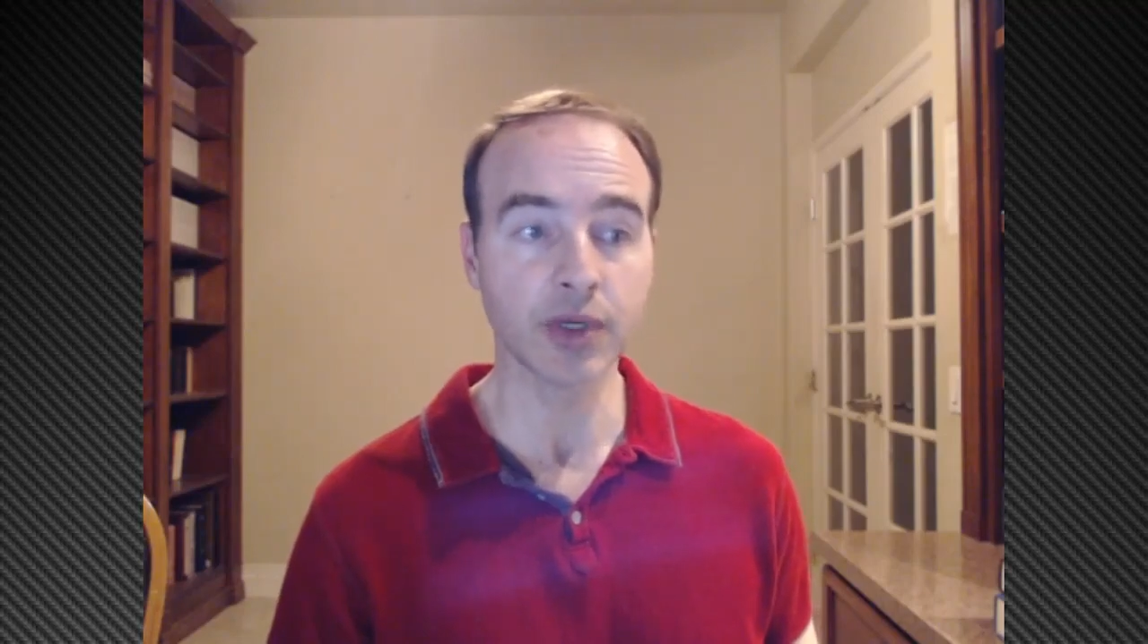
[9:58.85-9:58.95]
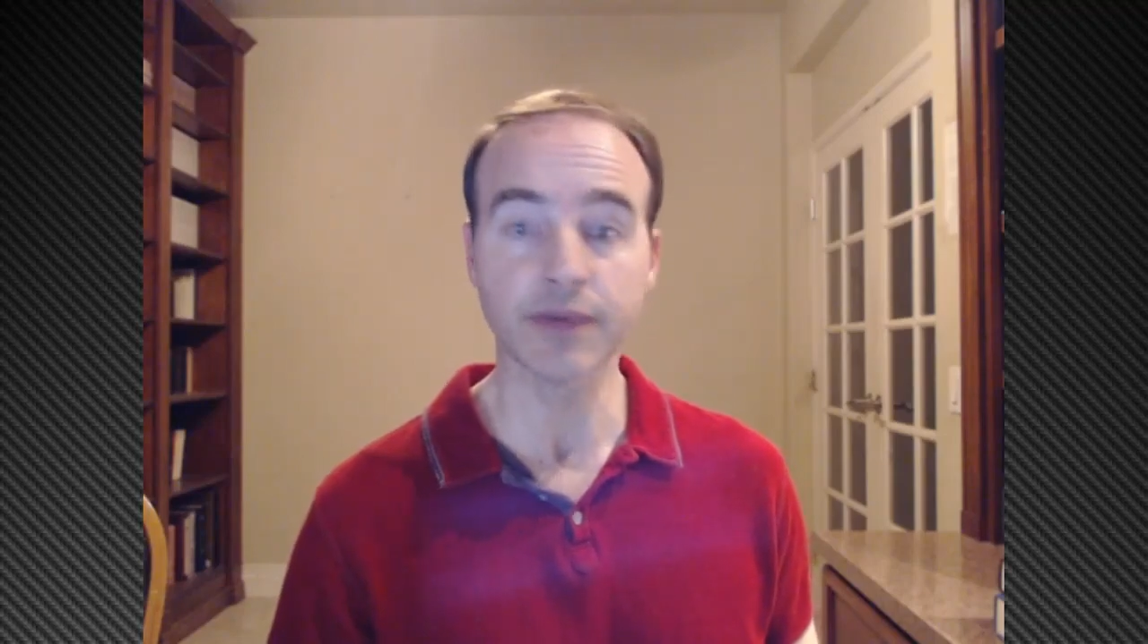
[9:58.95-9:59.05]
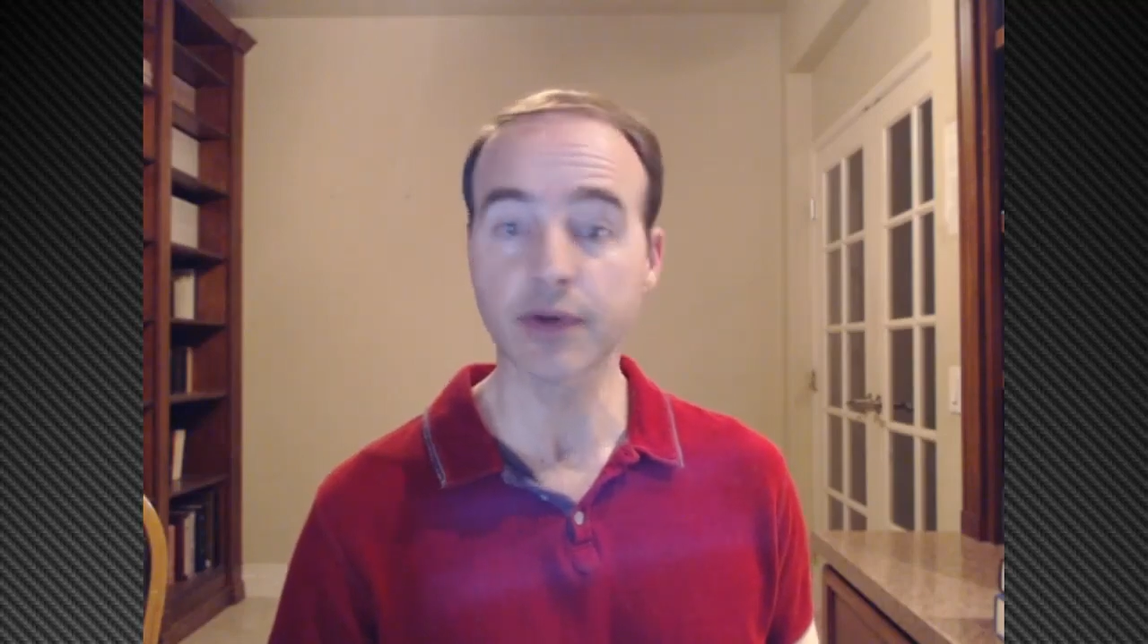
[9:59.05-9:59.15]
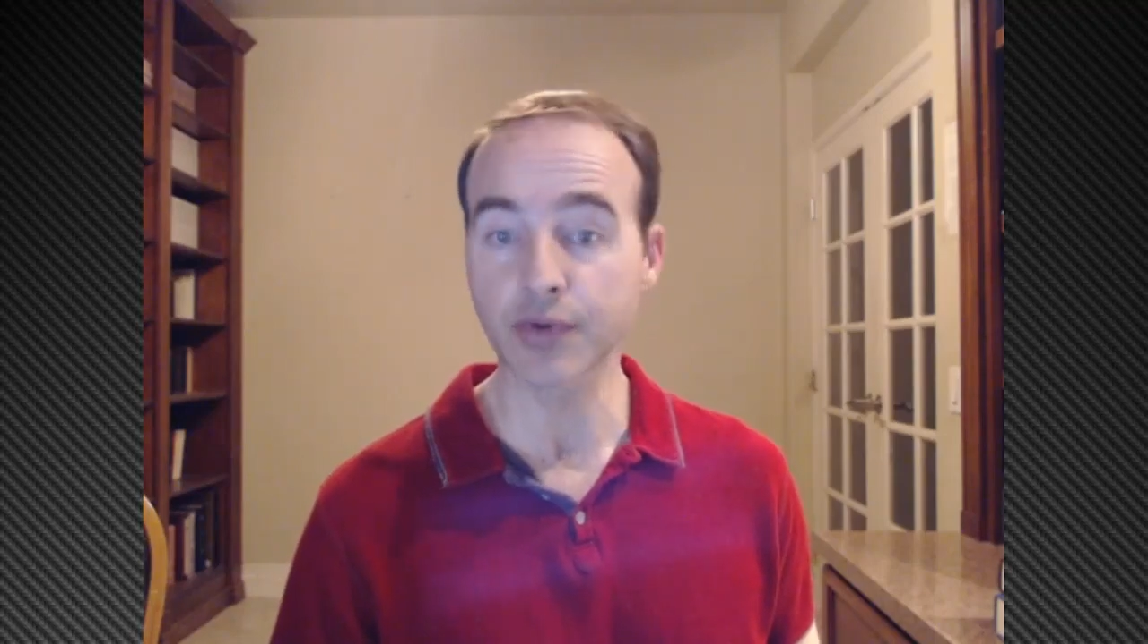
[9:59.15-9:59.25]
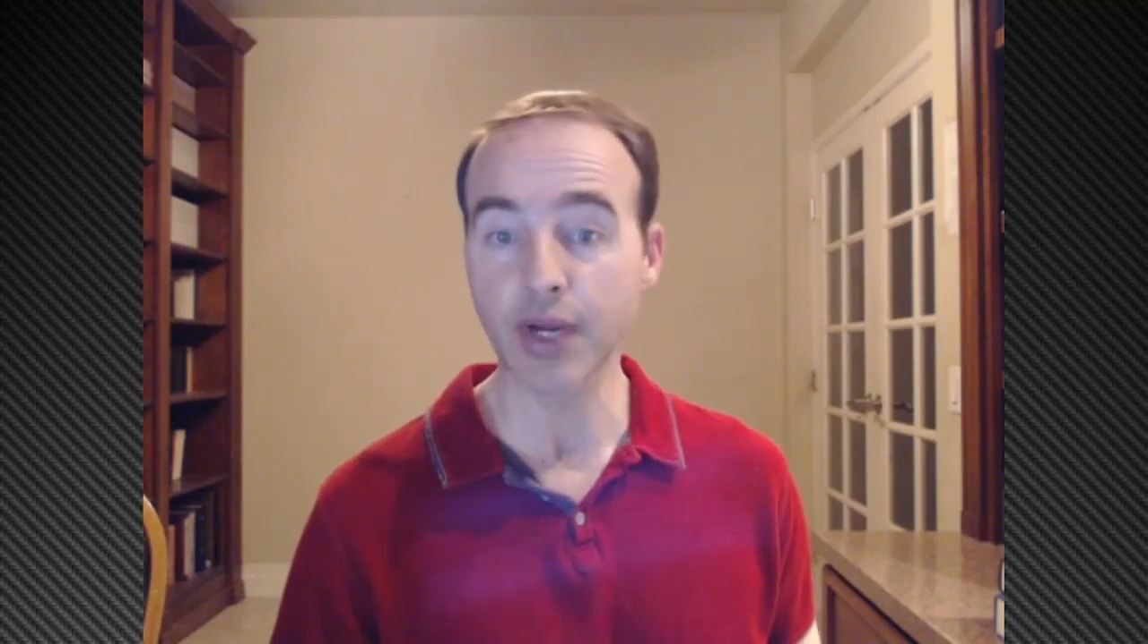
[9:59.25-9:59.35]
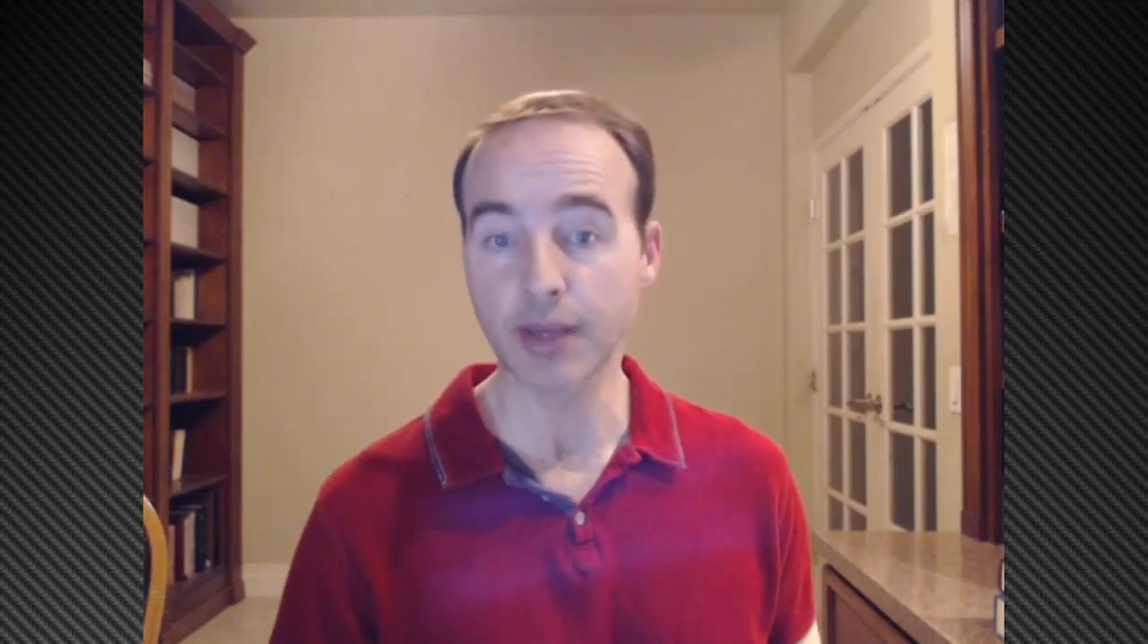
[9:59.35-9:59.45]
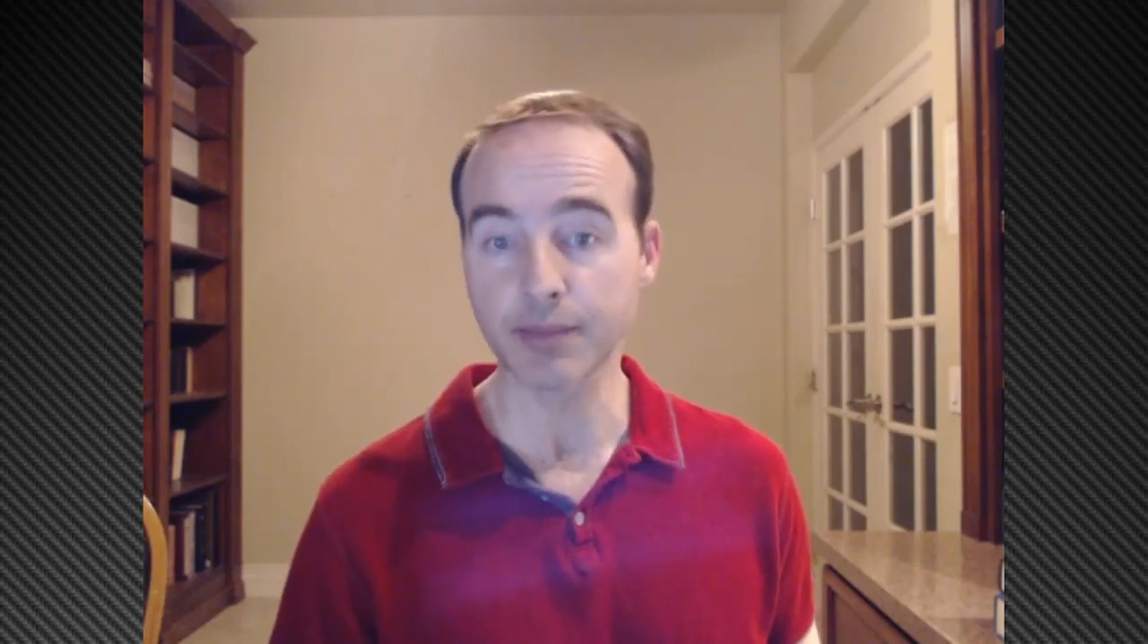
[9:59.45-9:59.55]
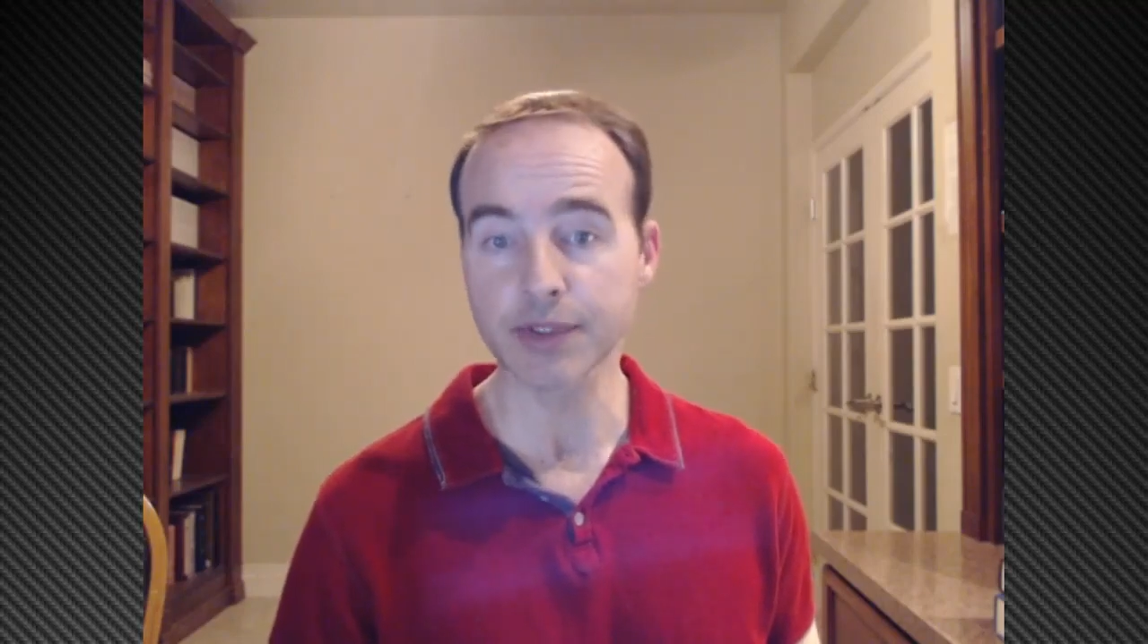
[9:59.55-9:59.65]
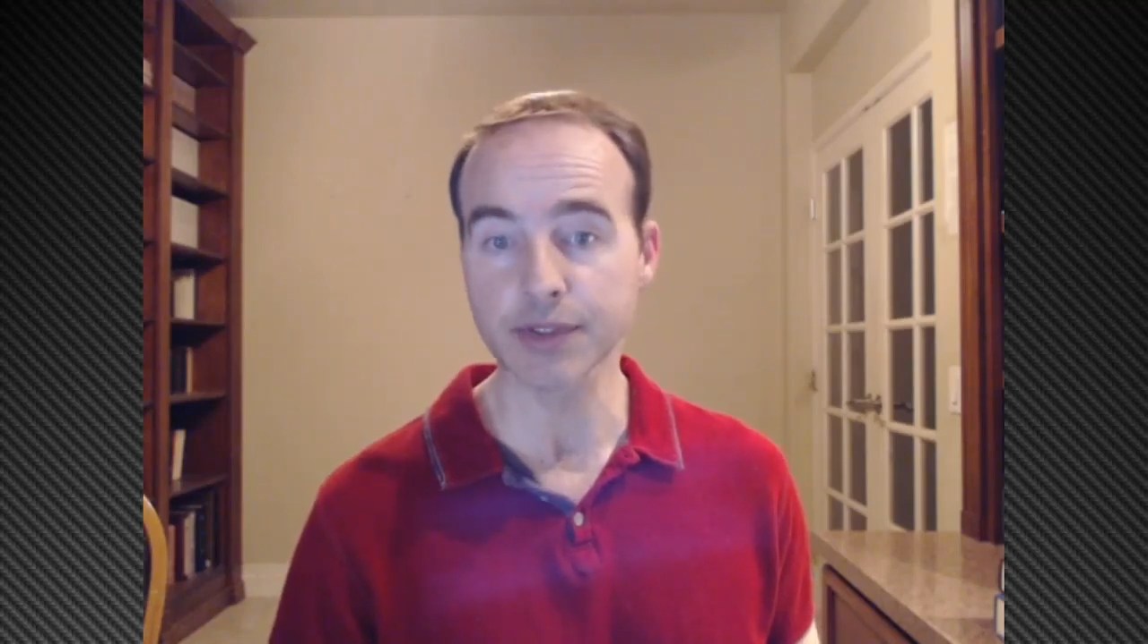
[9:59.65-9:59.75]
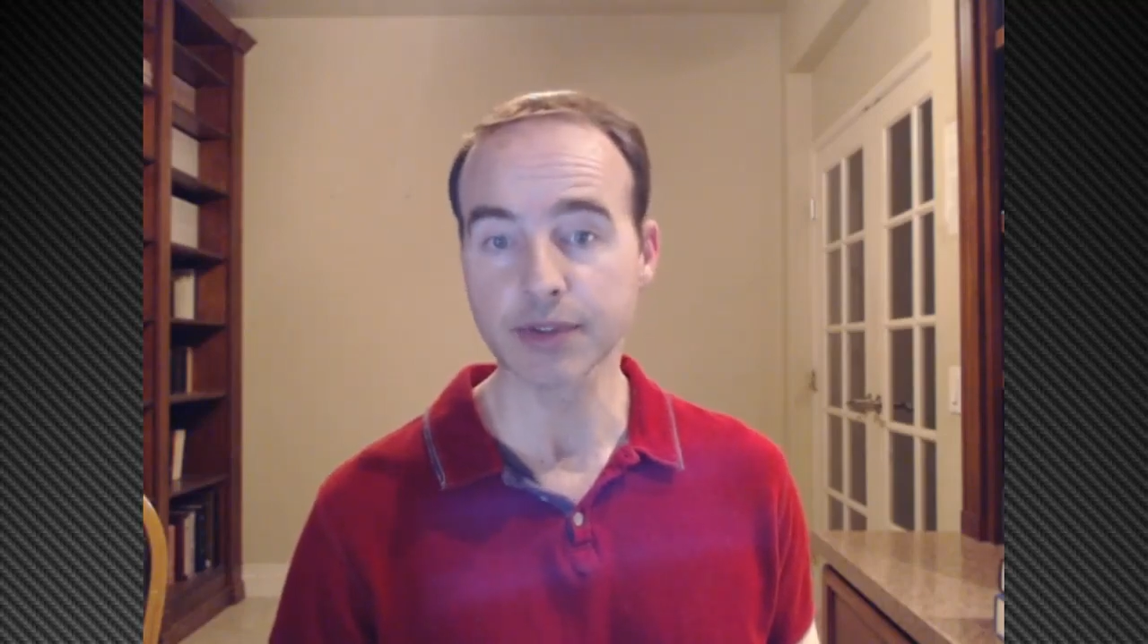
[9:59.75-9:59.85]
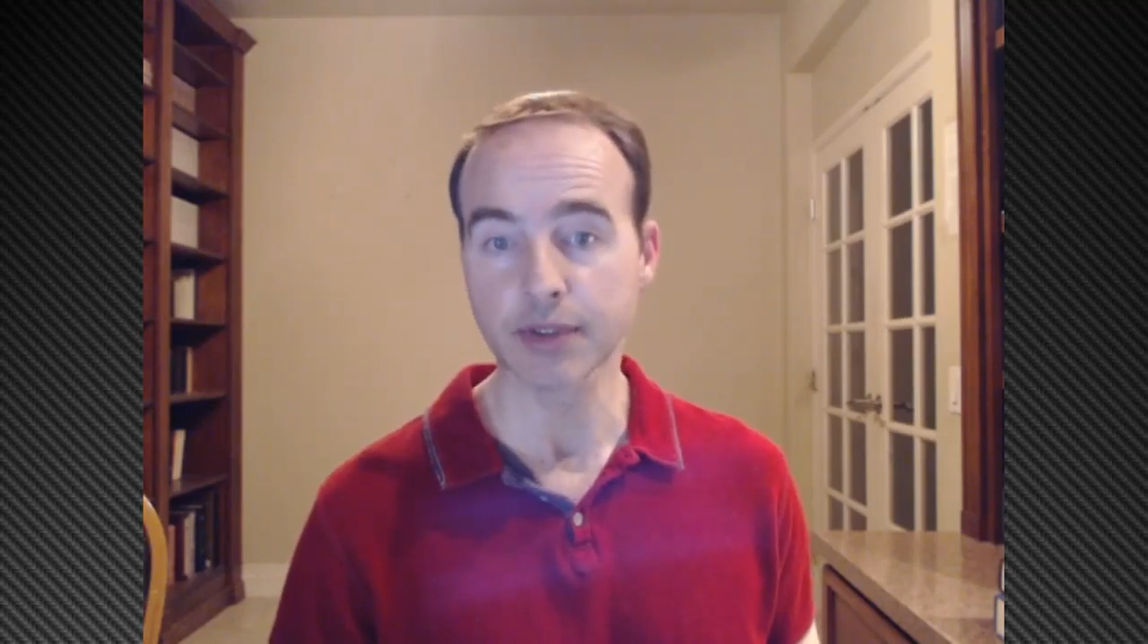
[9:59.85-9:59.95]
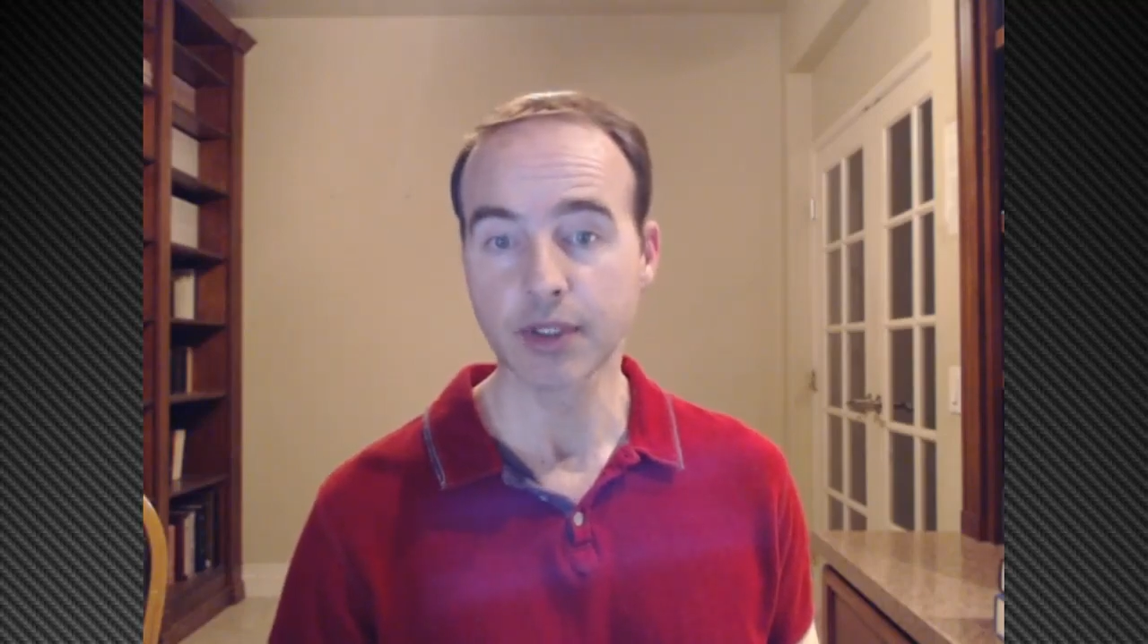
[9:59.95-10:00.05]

of the traps